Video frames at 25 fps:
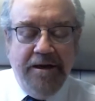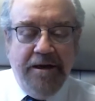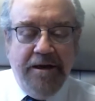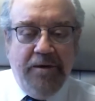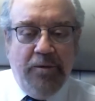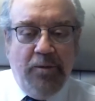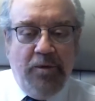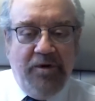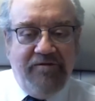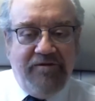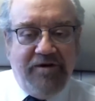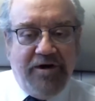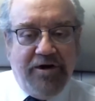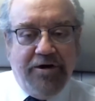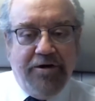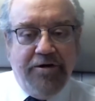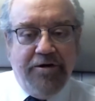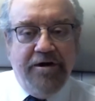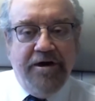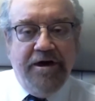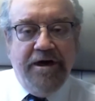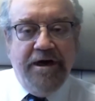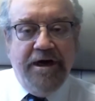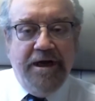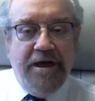We've
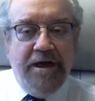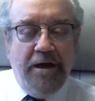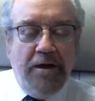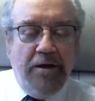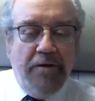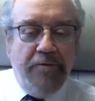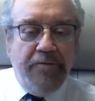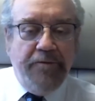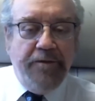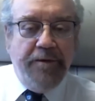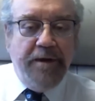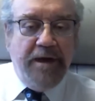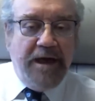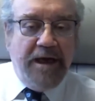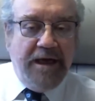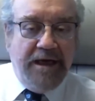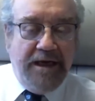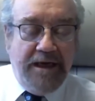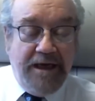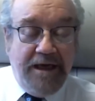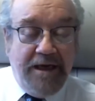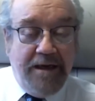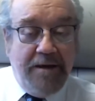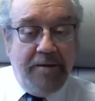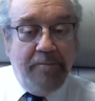learned, uh,
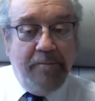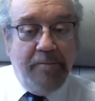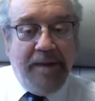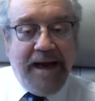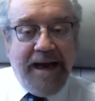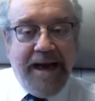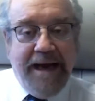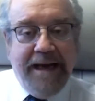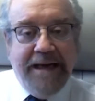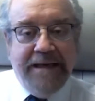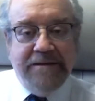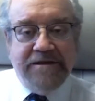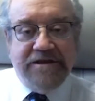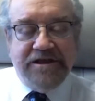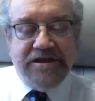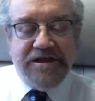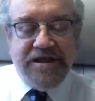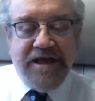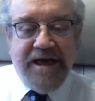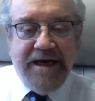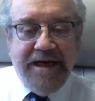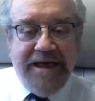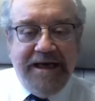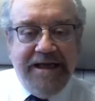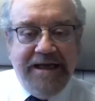again, by
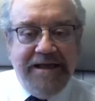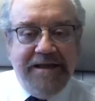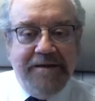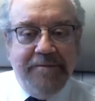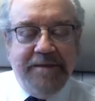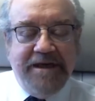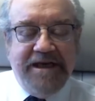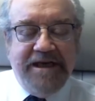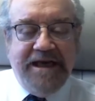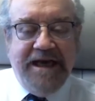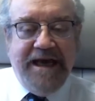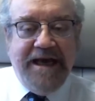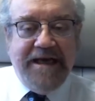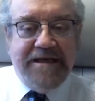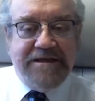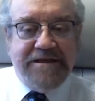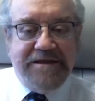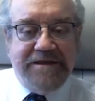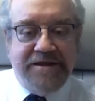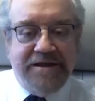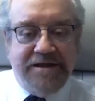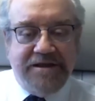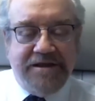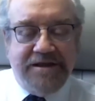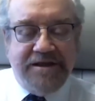studying the
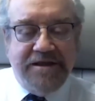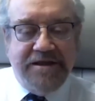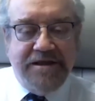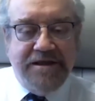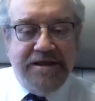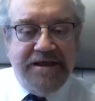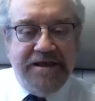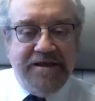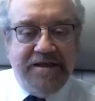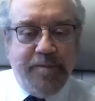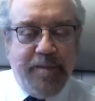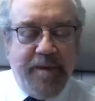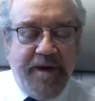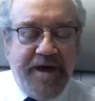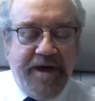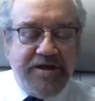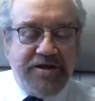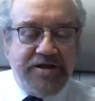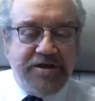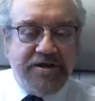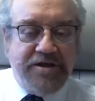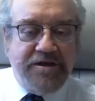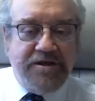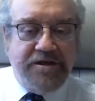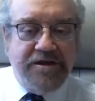metastasis in these
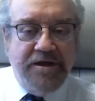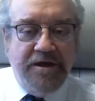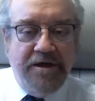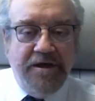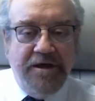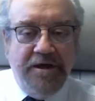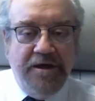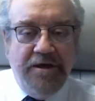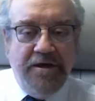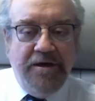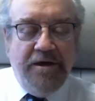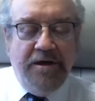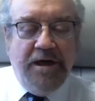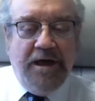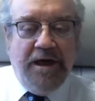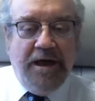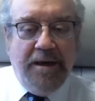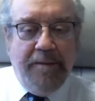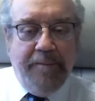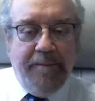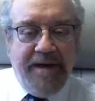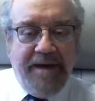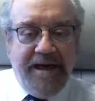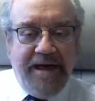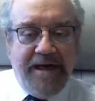patients, uh,
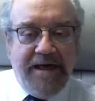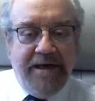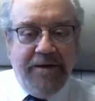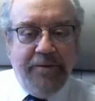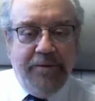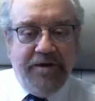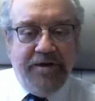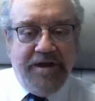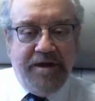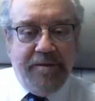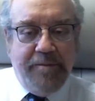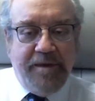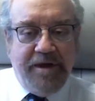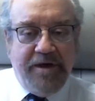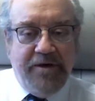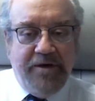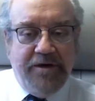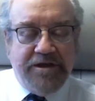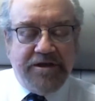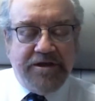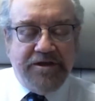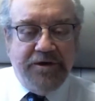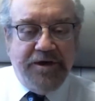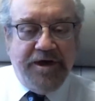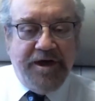mainly with
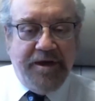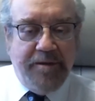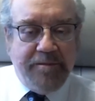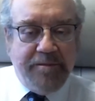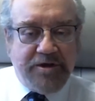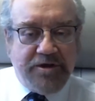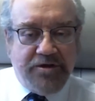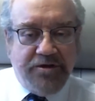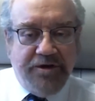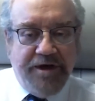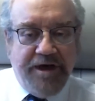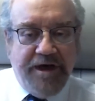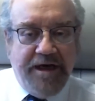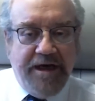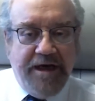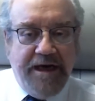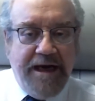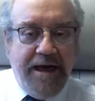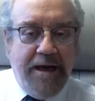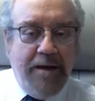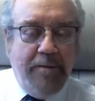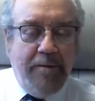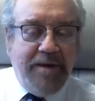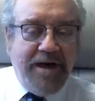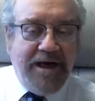immunohistochemistry and
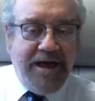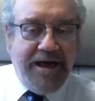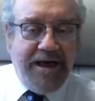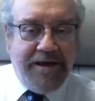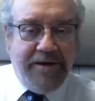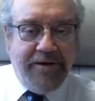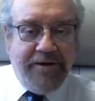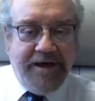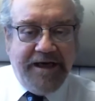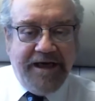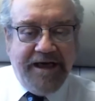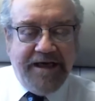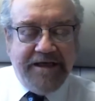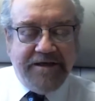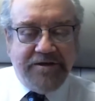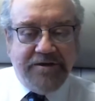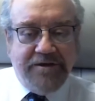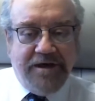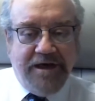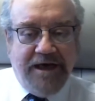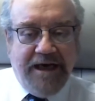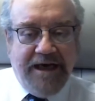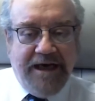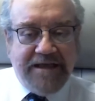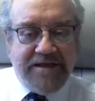now molecular cancer
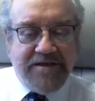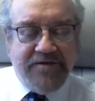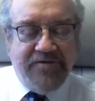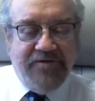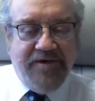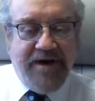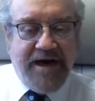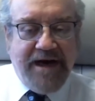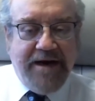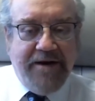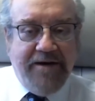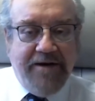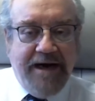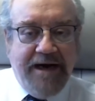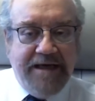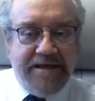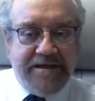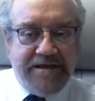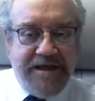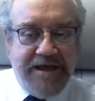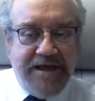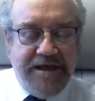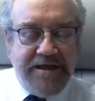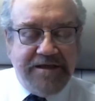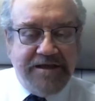classifier
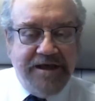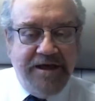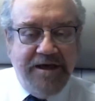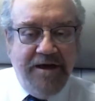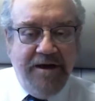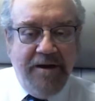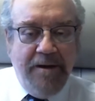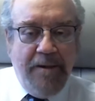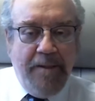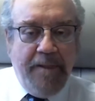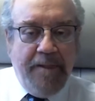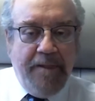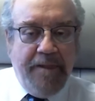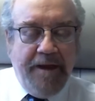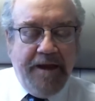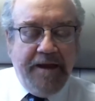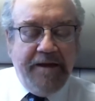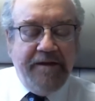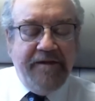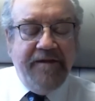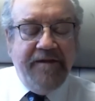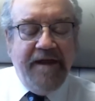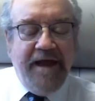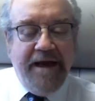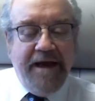assays, that
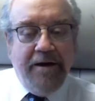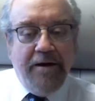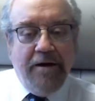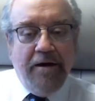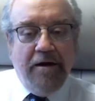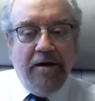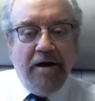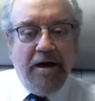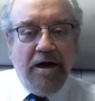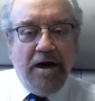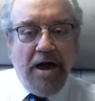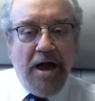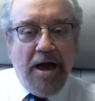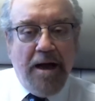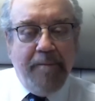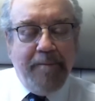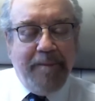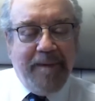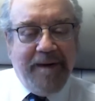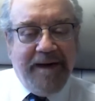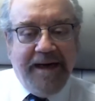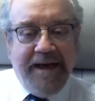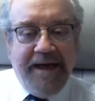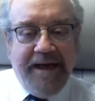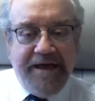they are a
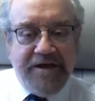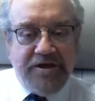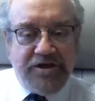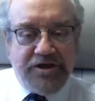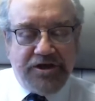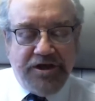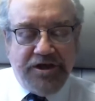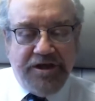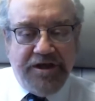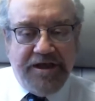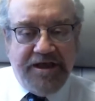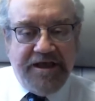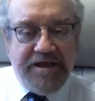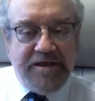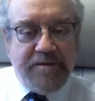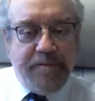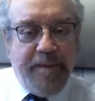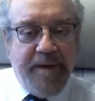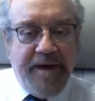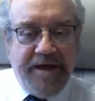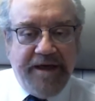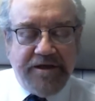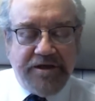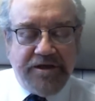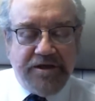compilation, these
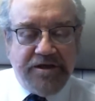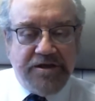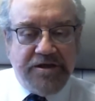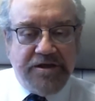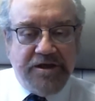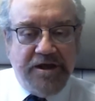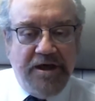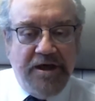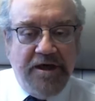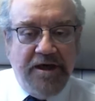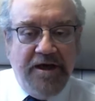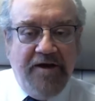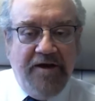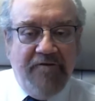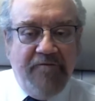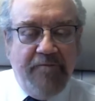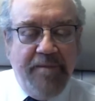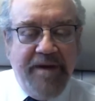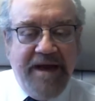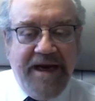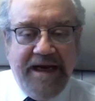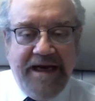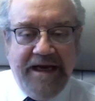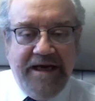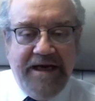patients, of
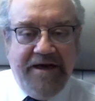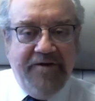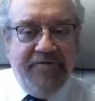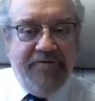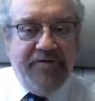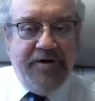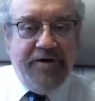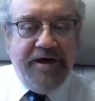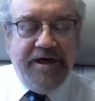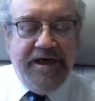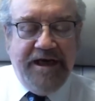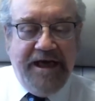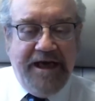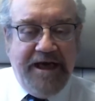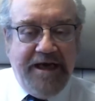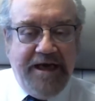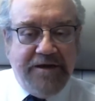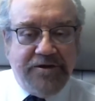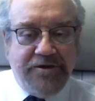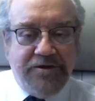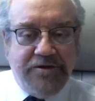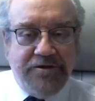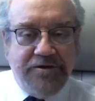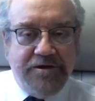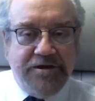many different
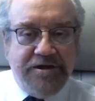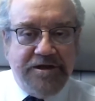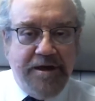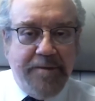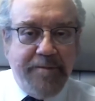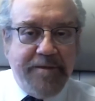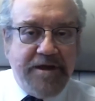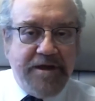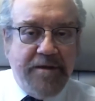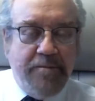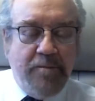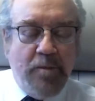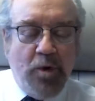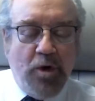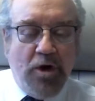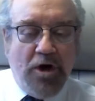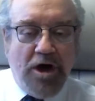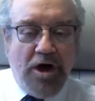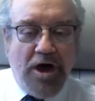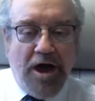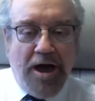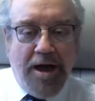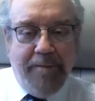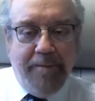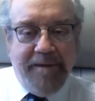cancers, some of the more
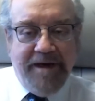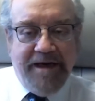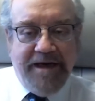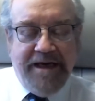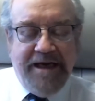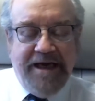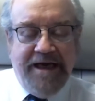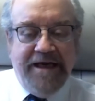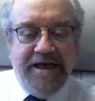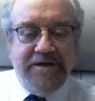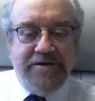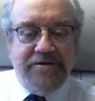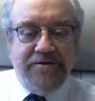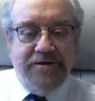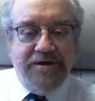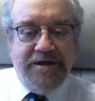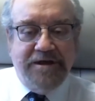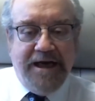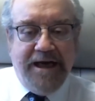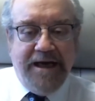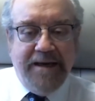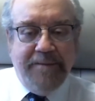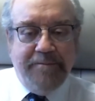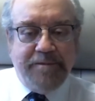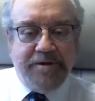common cancer
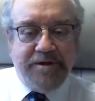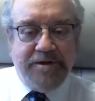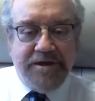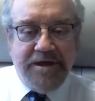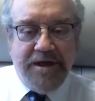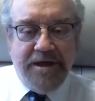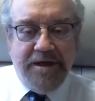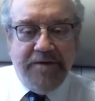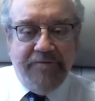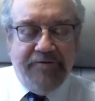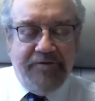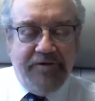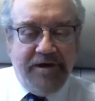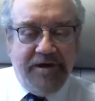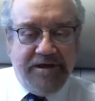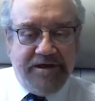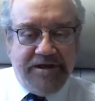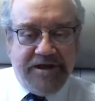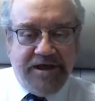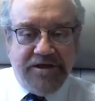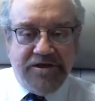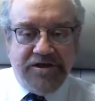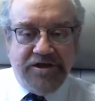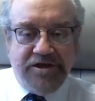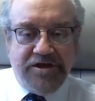types, uh,
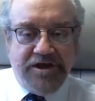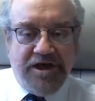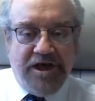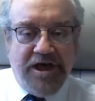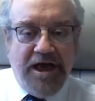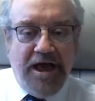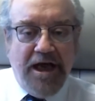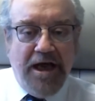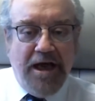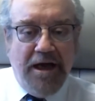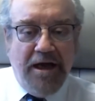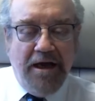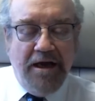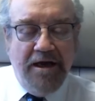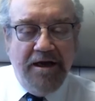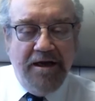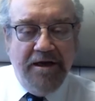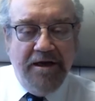such as lung,